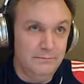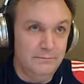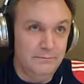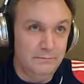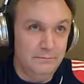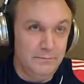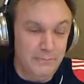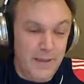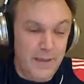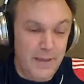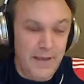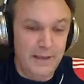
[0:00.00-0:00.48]

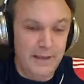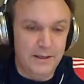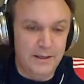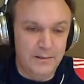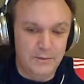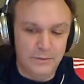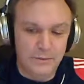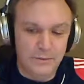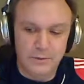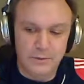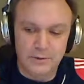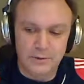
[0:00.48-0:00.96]
make it
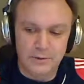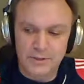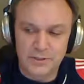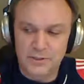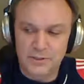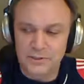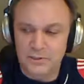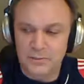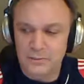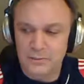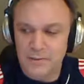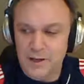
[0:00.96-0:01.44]
through a
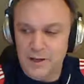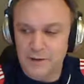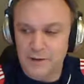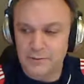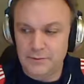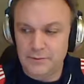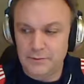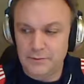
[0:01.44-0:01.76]
season without